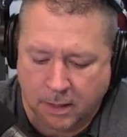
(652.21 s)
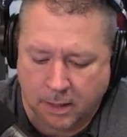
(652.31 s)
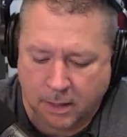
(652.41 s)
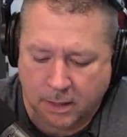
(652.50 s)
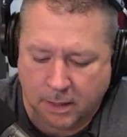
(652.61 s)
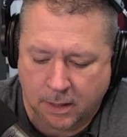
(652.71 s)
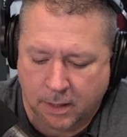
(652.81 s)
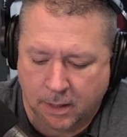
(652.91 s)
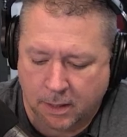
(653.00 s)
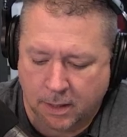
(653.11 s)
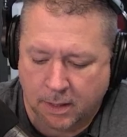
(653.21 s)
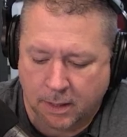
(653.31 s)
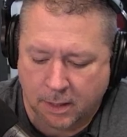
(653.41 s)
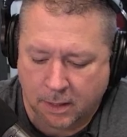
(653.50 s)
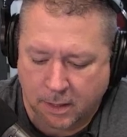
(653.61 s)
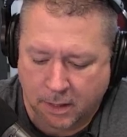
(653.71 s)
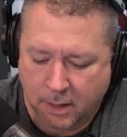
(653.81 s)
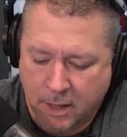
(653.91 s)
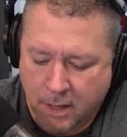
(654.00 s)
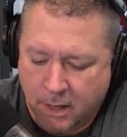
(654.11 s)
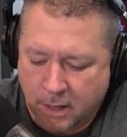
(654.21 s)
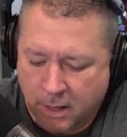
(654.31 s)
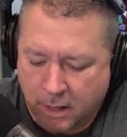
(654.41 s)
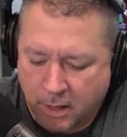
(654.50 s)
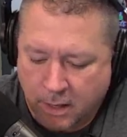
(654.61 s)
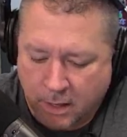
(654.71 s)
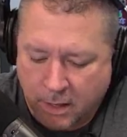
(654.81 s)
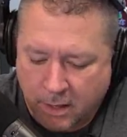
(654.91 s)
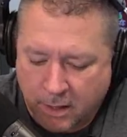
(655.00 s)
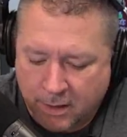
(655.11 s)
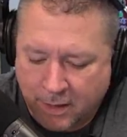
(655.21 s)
[no speech]